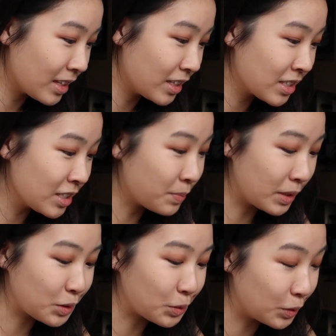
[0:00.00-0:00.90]
It's just
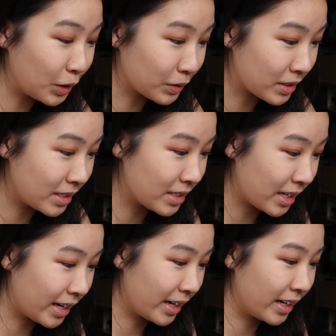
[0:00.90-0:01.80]
been too long since
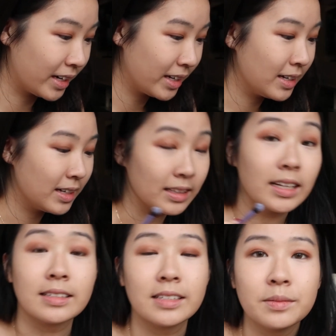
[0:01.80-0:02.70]
I
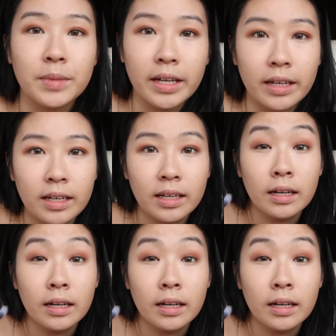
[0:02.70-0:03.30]
last did my